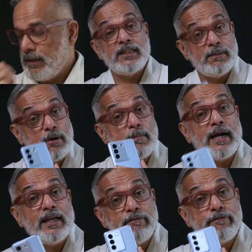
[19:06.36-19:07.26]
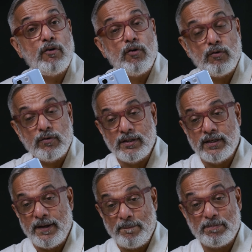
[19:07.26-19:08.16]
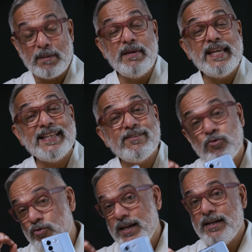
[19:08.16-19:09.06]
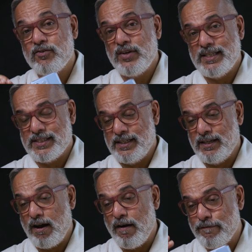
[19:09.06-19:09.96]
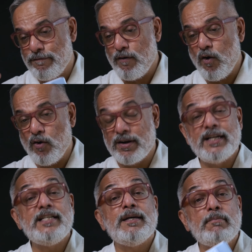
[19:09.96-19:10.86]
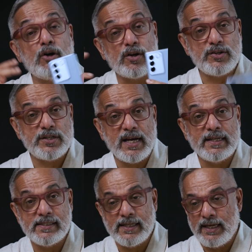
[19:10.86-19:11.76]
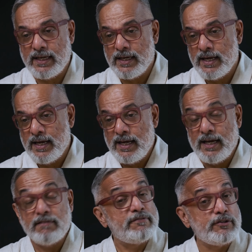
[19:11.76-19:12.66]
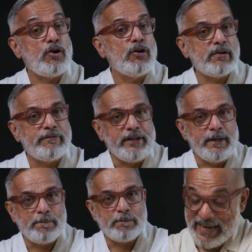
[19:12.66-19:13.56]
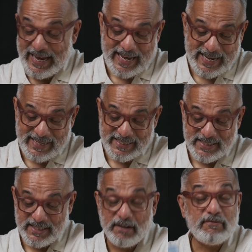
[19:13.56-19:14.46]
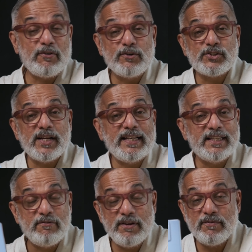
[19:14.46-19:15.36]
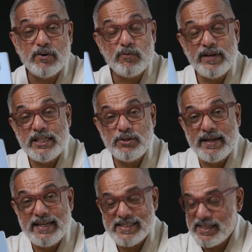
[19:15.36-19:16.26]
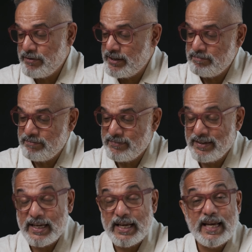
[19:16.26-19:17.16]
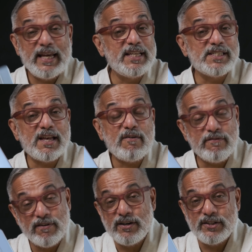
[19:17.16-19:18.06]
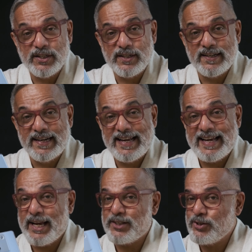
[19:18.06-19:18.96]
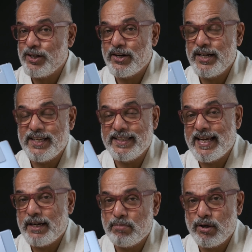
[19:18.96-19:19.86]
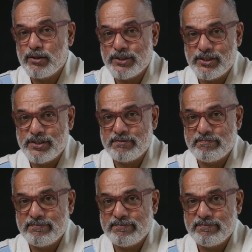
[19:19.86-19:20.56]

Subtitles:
the mobile phone being the real reason for democratizing photography, and phones like the Vivo V27 is further accelerating that process.